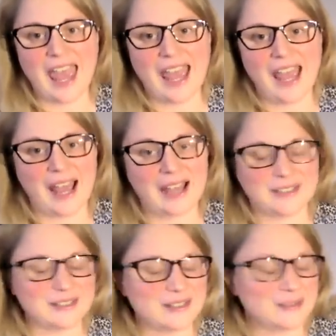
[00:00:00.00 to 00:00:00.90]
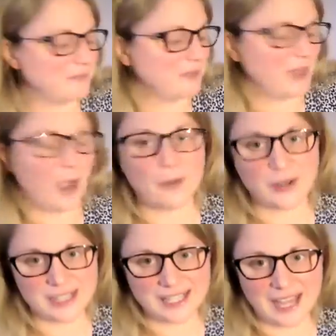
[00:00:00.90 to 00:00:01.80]
And I was
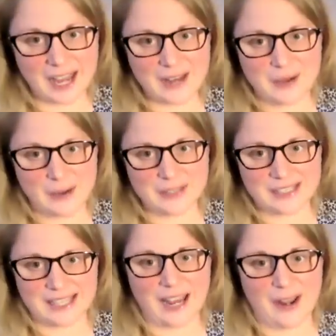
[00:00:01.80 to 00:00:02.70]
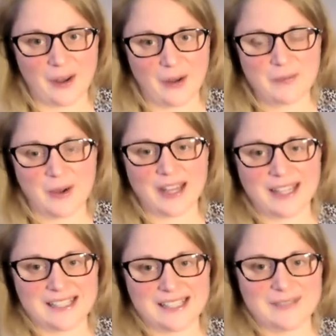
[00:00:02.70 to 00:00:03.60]
going to get him up to say hello, but he
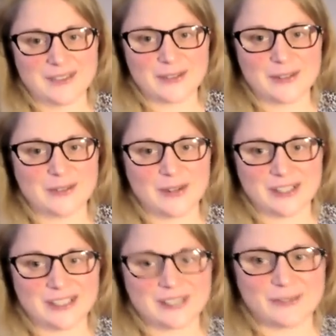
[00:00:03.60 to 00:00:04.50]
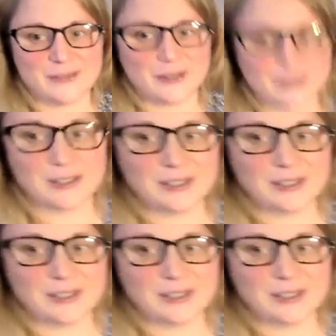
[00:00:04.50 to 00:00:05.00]
seems to have gone into full